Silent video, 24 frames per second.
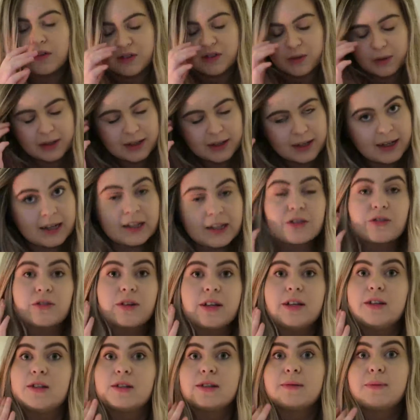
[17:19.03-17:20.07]
So it could
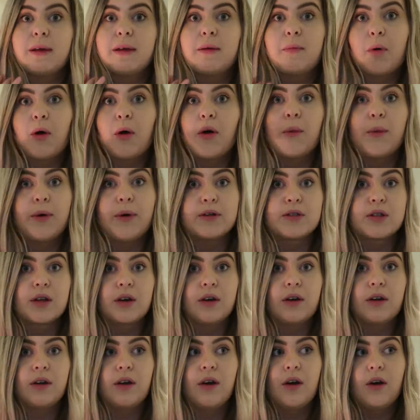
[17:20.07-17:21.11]
literally just be put a wash
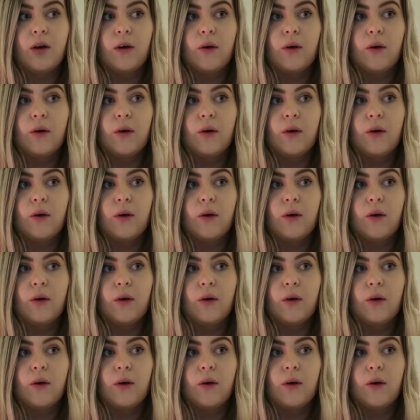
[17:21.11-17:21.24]
on,